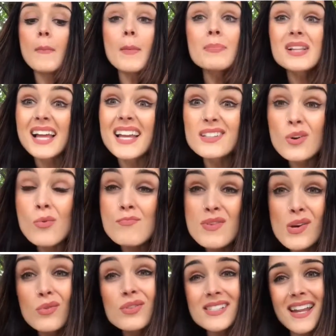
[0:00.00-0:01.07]
plan your
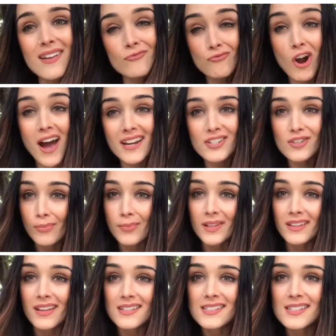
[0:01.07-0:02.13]
meals and write a shopping
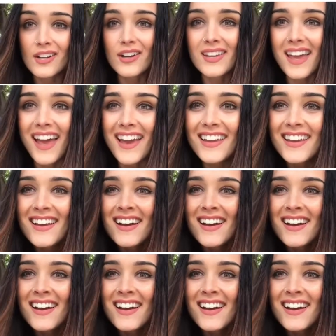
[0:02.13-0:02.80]
list, okay?